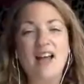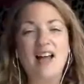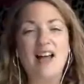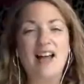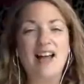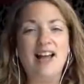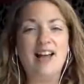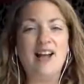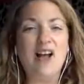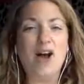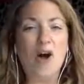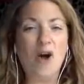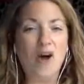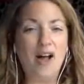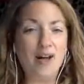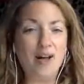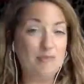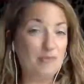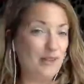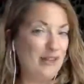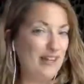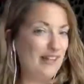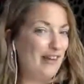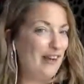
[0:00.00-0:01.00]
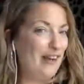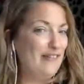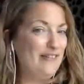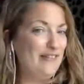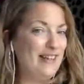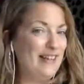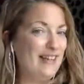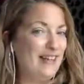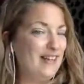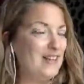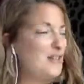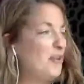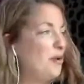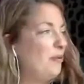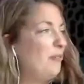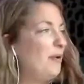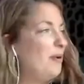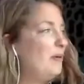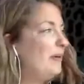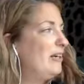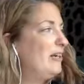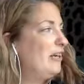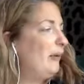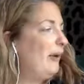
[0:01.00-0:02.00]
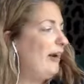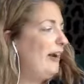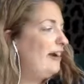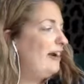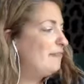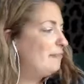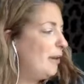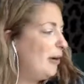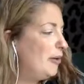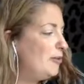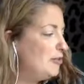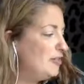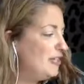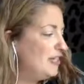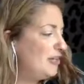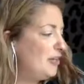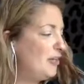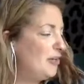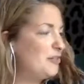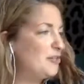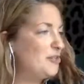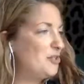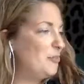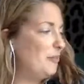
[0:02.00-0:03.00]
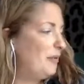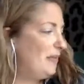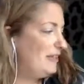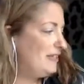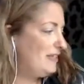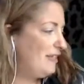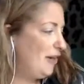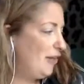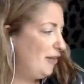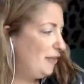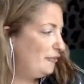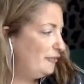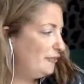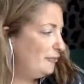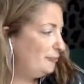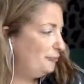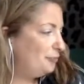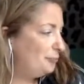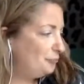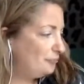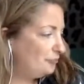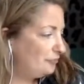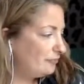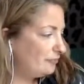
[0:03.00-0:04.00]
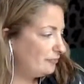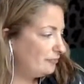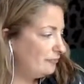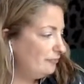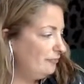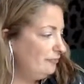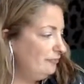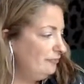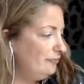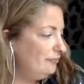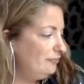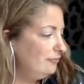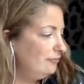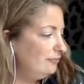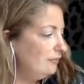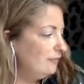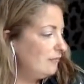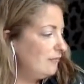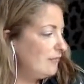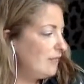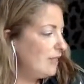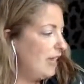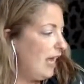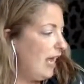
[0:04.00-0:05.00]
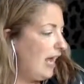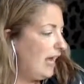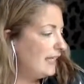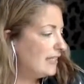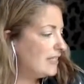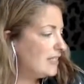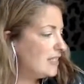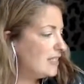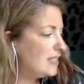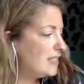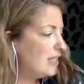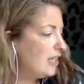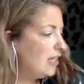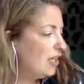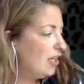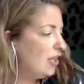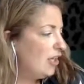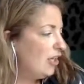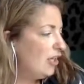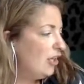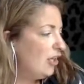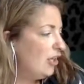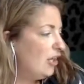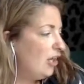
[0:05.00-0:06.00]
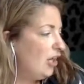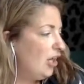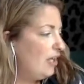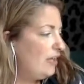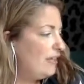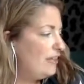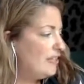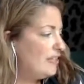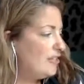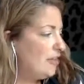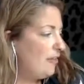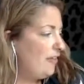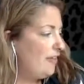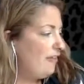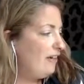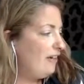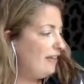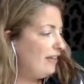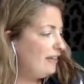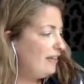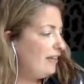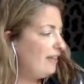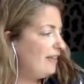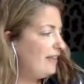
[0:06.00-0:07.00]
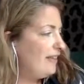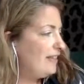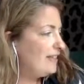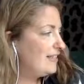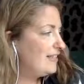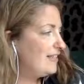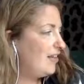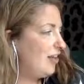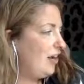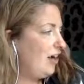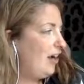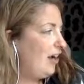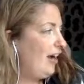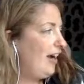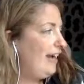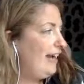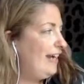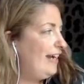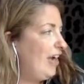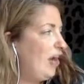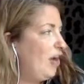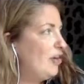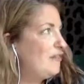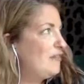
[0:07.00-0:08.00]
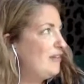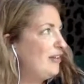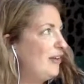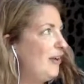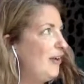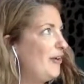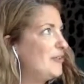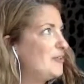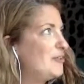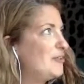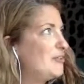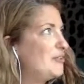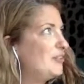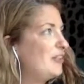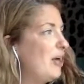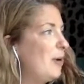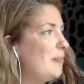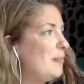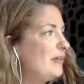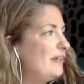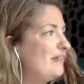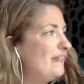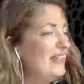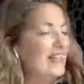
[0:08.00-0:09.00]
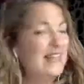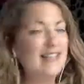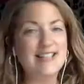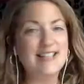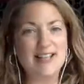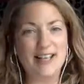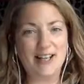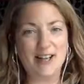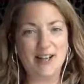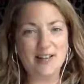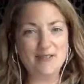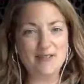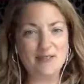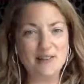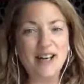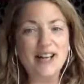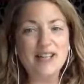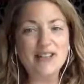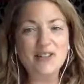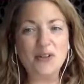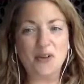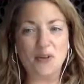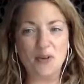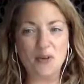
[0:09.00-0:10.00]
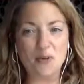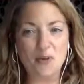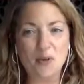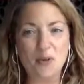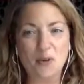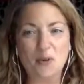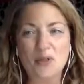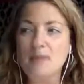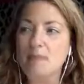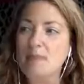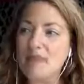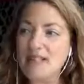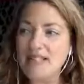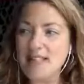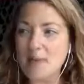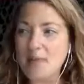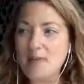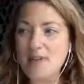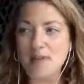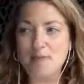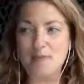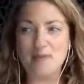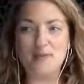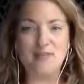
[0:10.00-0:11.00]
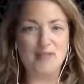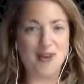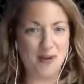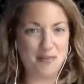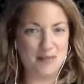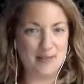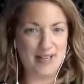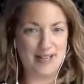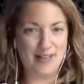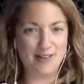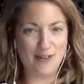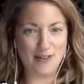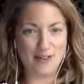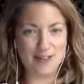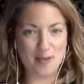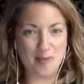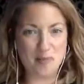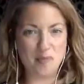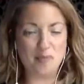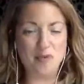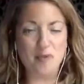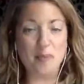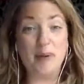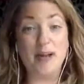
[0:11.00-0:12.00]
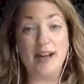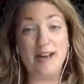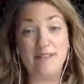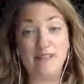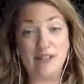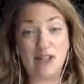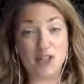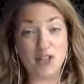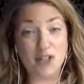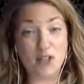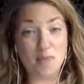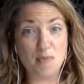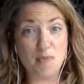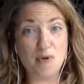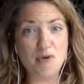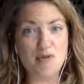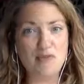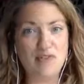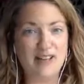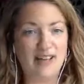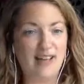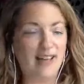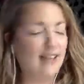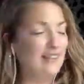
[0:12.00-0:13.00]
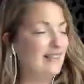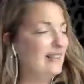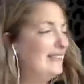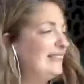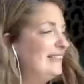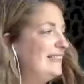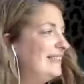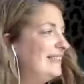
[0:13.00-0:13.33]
I'm looking over here because on my window I have post-it notes to myself, and so there are little things that over the last couple of years, like I've written on the wall, and some of them have come down because I'm preparing to move again.